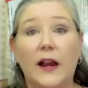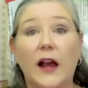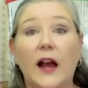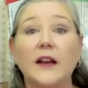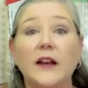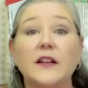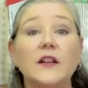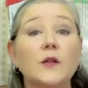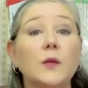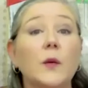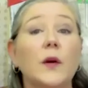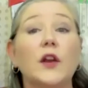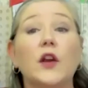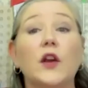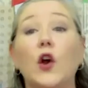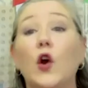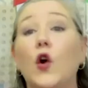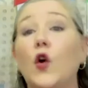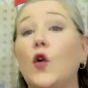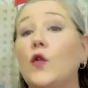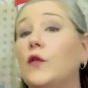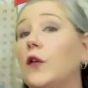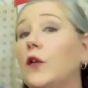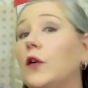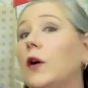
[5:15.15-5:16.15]
I just wanna go
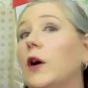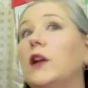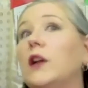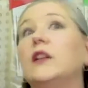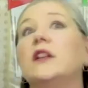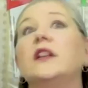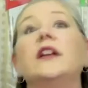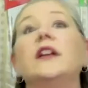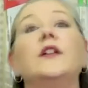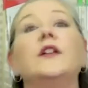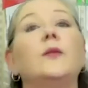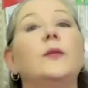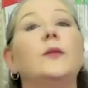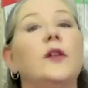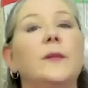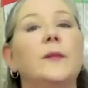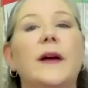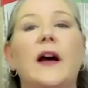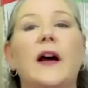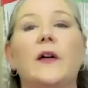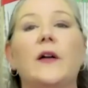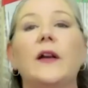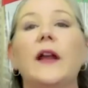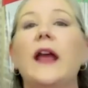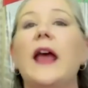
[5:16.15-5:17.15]
over a little bit
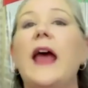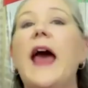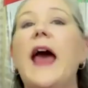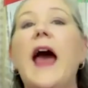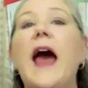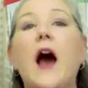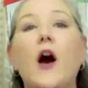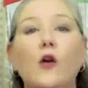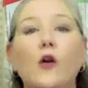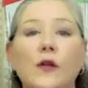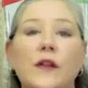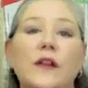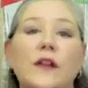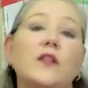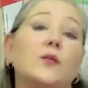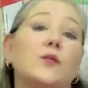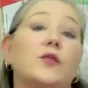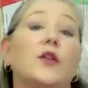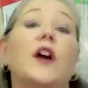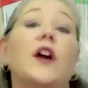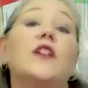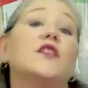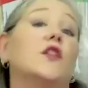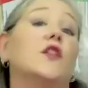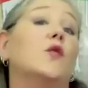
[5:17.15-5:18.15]
about how this
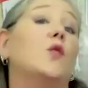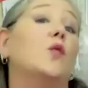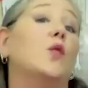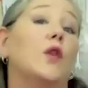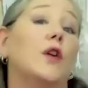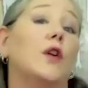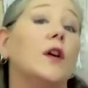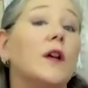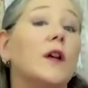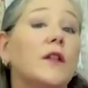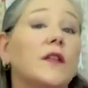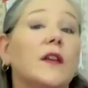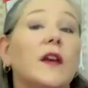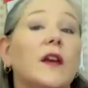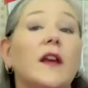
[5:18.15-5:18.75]
project works,